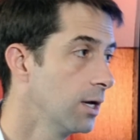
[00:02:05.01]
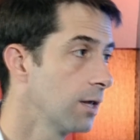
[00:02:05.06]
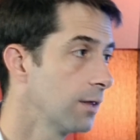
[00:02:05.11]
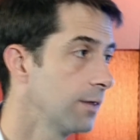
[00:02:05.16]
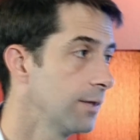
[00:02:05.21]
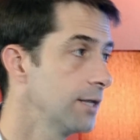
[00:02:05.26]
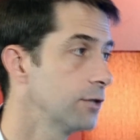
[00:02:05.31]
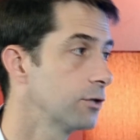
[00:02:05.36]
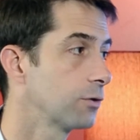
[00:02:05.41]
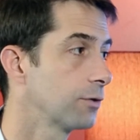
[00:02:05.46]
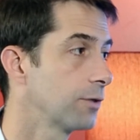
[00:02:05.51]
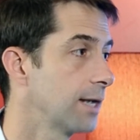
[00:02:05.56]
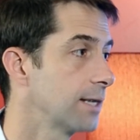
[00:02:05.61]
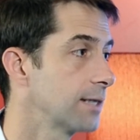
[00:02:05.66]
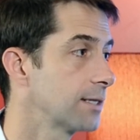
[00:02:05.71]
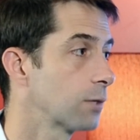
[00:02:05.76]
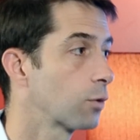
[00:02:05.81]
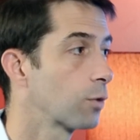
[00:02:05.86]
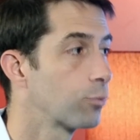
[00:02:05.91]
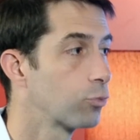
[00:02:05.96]
These are things
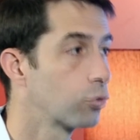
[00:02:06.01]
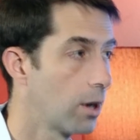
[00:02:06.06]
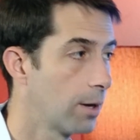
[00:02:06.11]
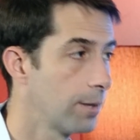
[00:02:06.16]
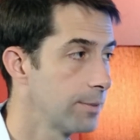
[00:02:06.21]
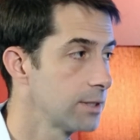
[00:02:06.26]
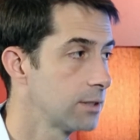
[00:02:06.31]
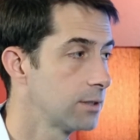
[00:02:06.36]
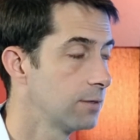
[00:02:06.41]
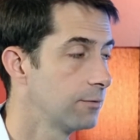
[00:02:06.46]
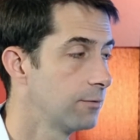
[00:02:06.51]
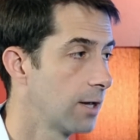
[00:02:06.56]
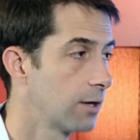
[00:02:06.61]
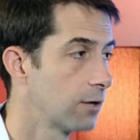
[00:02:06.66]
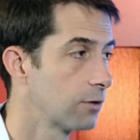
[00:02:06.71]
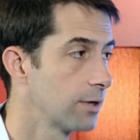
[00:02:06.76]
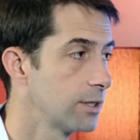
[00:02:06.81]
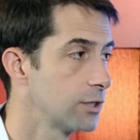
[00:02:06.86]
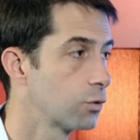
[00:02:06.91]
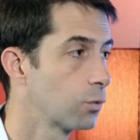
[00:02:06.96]
that were promised to
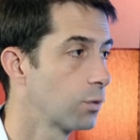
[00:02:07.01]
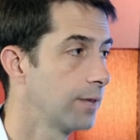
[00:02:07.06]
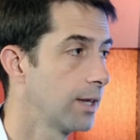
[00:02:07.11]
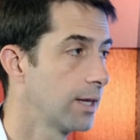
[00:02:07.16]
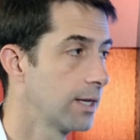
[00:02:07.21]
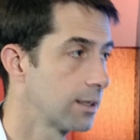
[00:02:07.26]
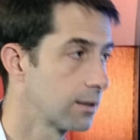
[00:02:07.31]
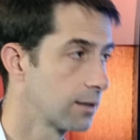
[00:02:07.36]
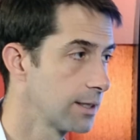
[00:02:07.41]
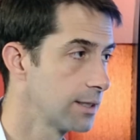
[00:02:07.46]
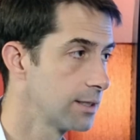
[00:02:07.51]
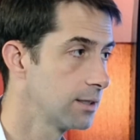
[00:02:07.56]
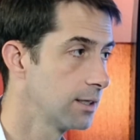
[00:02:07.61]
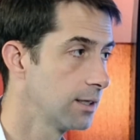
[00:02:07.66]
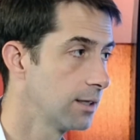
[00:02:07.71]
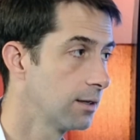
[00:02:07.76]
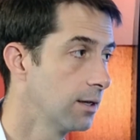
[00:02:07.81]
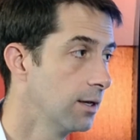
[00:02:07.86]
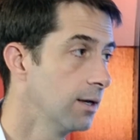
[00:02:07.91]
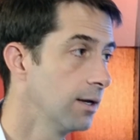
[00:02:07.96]
veterans when they
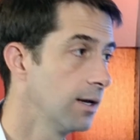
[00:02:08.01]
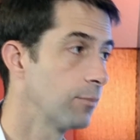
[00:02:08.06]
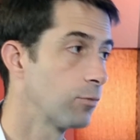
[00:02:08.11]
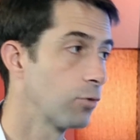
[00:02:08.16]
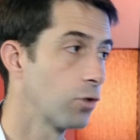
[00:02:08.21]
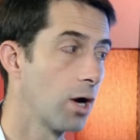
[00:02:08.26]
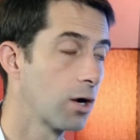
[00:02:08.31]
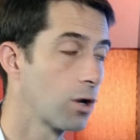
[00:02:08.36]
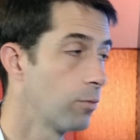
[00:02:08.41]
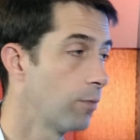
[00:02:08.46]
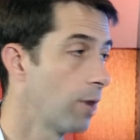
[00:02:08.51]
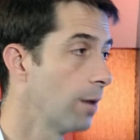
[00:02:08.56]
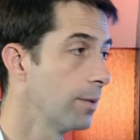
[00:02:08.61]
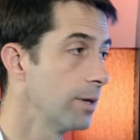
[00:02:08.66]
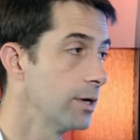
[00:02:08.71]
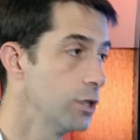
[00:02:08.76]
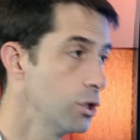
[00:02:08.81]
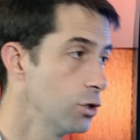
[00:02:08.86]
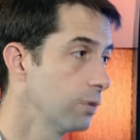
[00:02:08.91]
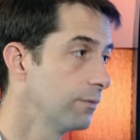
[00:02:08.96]
enlisted. And Barack
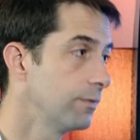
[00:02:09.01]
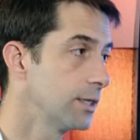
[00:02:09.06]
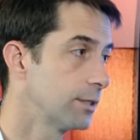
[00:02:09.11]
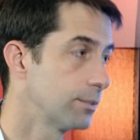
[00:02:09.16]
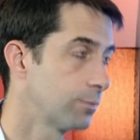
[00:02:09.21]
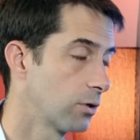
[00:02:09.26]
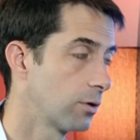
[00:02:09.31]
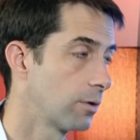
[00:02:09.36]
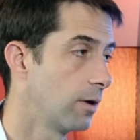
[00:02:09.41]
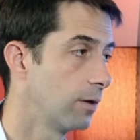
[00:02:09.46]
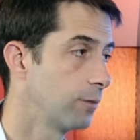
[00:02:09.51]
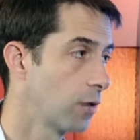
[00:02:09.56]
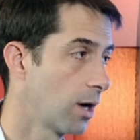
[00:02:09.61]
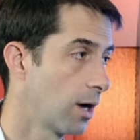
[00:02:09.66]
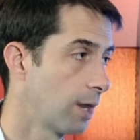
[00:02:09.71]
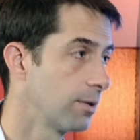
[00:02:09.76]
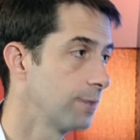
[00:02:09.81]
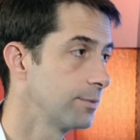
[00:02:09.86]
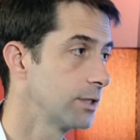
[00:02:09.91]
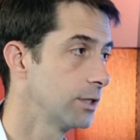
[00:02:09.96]
Obama knew of these
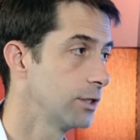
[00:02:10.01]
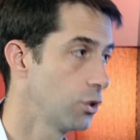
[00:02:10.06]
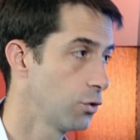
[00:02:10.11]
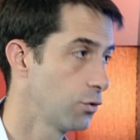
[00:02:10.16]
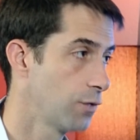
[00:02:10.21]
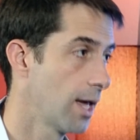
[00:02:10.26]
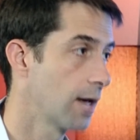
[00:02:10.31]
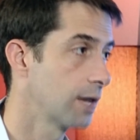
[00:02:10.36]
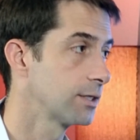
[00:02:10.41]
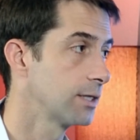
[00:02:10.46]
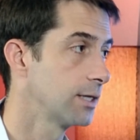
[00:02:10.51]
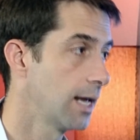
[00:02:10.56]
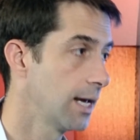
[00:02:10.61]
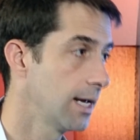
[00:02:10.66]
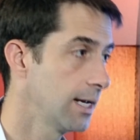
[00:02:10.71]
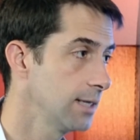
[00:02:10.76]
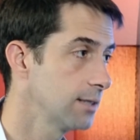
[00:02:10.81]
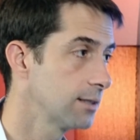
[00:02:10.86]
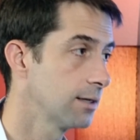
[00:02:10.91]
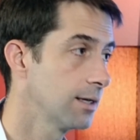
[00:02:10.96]
problems in
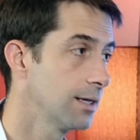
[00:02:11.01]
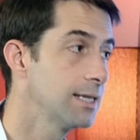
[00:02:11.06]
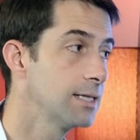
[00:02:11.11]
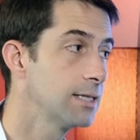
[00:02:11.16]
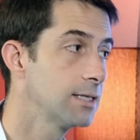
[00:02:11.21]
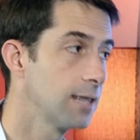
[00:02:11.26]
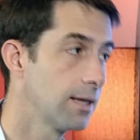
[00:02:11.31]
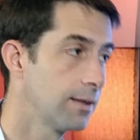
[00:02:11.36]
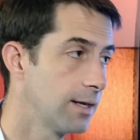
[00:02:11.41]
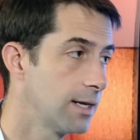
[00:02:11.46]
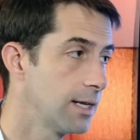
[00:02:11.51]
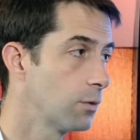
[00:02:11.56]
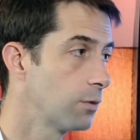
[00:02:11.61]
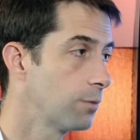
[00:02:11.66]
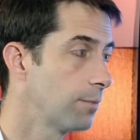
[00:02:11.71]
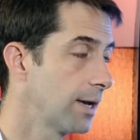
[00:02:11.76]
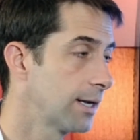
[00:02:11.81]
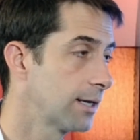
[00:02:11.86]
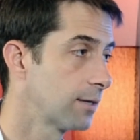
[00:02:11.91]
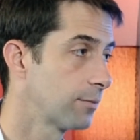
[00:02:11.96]
2008. He said that he would
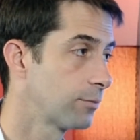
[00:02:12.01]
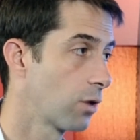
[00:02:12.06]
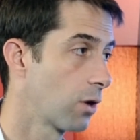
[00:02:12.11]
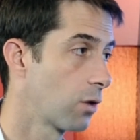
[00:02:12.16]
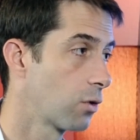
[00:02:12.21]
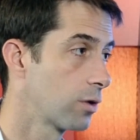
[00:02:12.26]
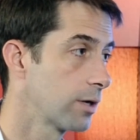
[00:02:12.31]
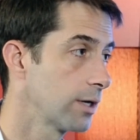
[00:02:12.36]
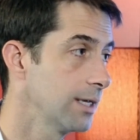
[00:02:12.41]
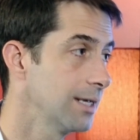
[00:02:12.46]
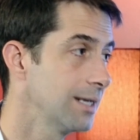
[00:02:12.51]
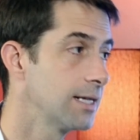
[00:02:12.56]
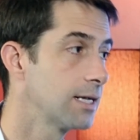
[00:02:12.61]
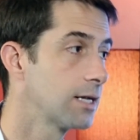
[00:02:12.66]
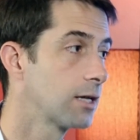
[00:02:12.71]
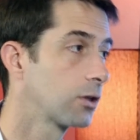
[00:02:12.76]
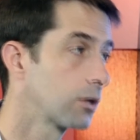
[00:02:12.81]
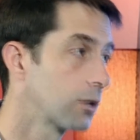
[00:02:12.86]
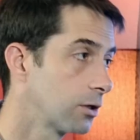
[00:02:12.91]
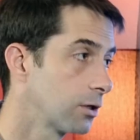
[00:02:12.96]
make it a priority, and he
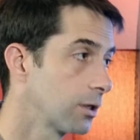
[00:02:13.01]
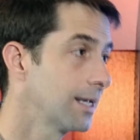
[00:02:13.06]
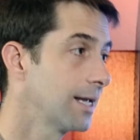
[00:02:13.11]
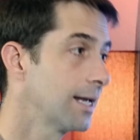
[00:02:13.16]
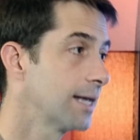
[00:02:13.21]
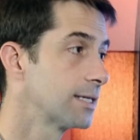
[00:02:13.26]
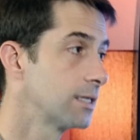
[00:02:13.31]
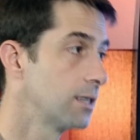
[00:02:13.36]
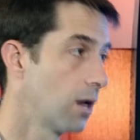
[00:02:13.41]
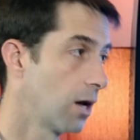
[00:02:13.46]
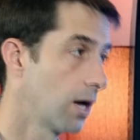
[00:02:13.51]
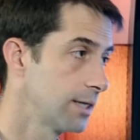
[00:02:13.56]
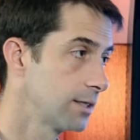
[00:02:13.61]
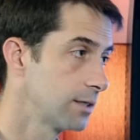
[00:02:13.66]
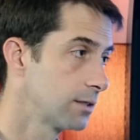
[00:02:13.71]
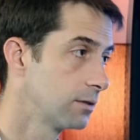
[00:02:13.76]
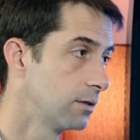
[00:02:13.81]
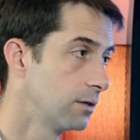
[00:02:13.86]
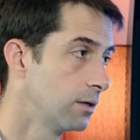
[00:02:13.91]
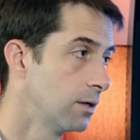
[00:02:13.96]
clearly has not.